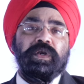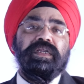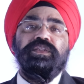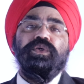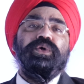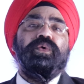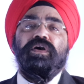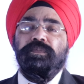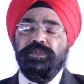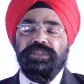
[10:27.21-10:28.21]
What are your
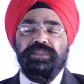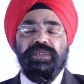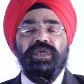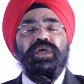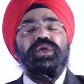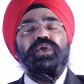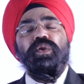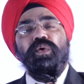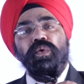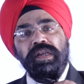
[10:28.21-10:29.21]
options?
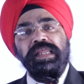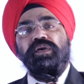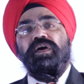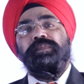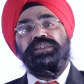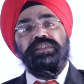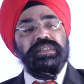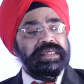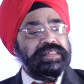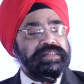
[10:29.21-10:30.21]
Your only option
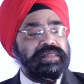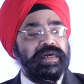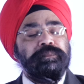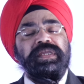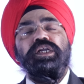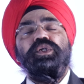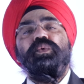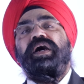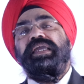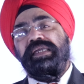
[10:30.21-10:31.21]
is appeal
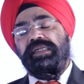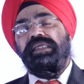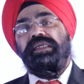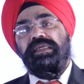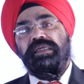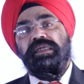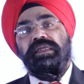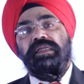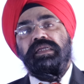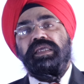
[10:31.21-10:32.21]
to IAD,
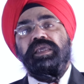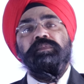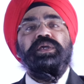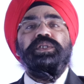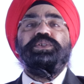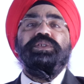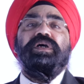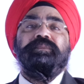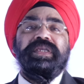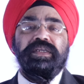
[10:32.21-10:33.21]
Immigration
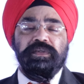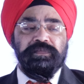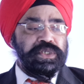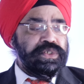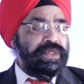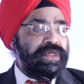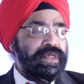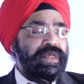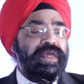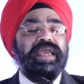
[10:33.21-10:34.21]
Appeal Division,
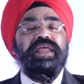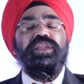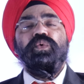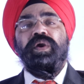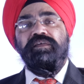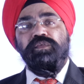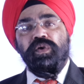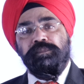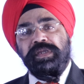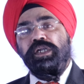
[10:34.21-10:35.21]
and you have
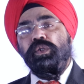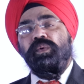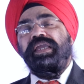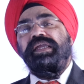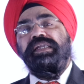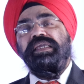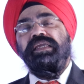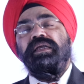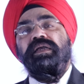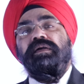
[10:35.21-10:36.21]
to appeal to
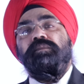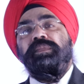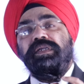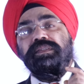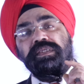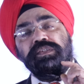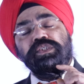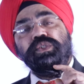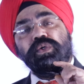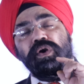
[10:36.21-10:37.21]
IAD. But this
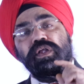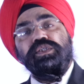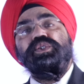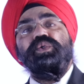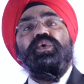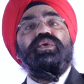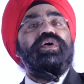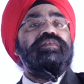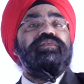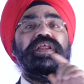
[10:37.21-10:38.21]
is also
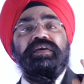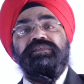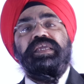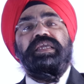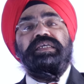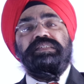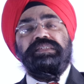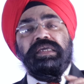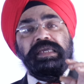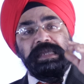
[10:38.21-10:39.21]
not for every
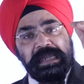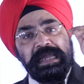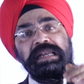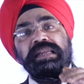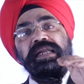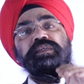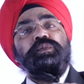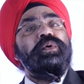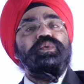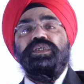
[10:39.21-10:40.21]
case. Inland
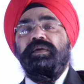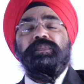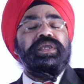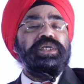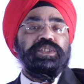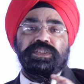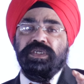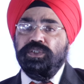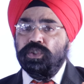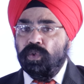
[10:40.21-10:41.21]
spousal application,
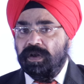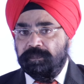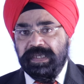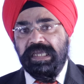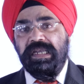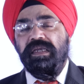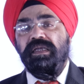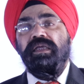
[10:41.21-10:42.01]
there is no appeal.